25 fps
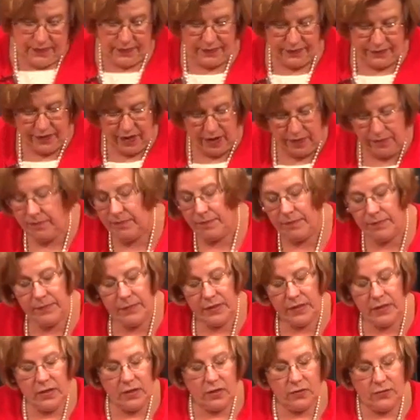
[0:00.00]
some
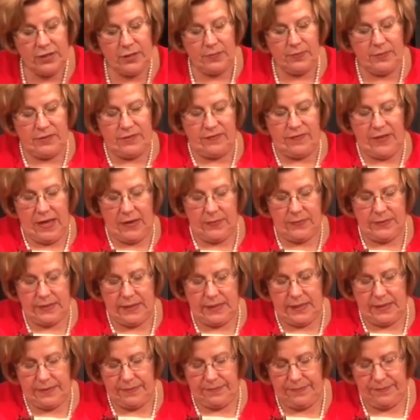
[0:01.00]
Christmas flowers in
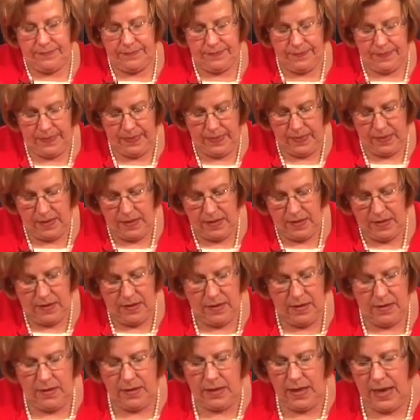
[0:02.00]
it.
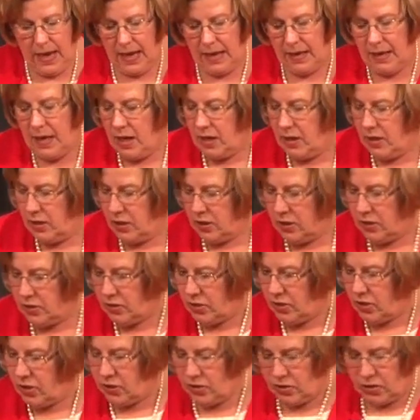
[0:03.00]
Okay?
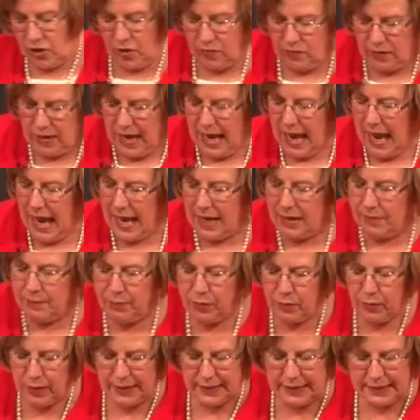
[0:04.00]
Don't add
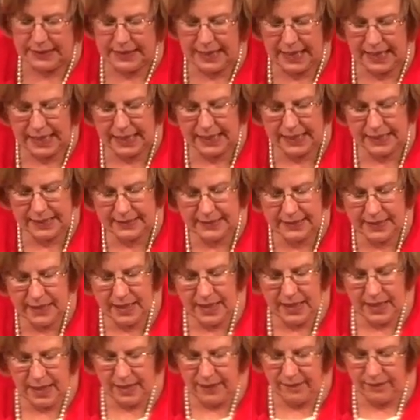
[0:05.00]
poinsettias
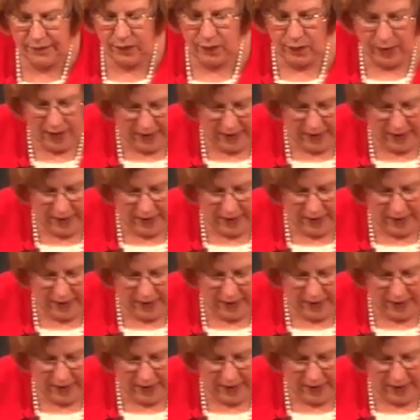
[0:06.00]
if you